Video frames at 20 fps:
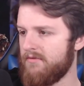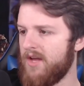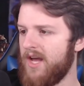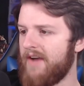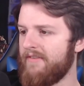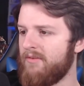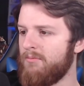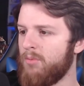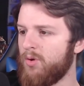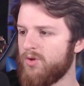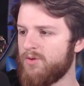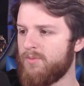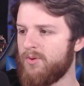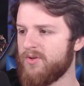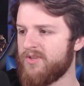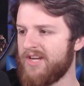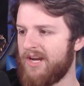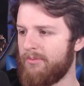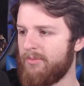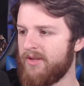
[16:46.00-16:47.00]
Having multiple
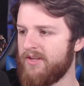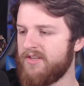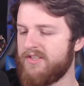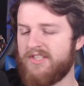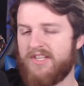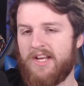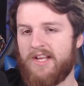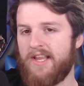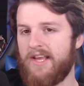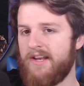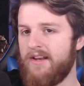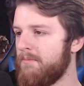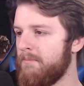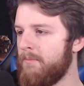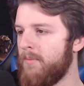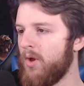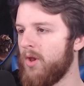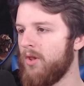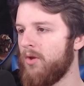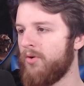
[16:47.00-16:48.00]
chaplains chilling,
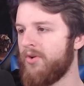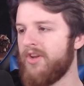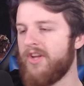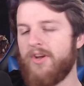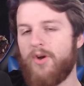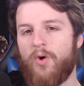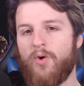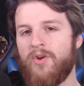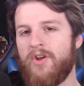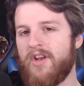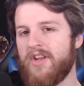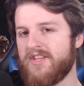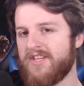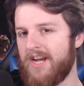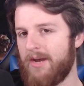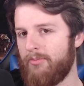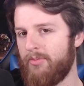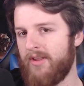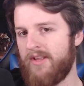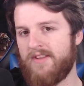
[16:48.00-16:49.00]
but under
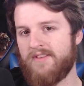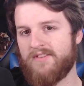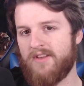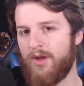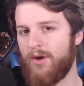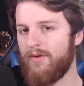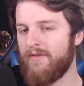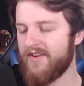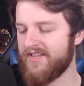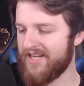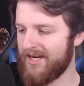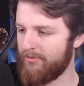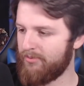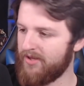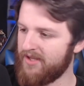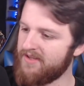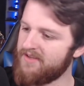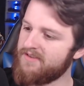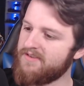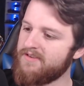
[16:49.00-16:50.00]
chaplains and over
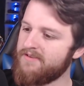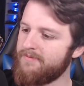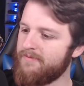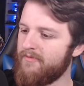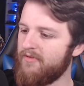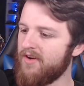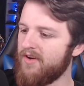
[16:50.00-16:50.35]
chaplains, for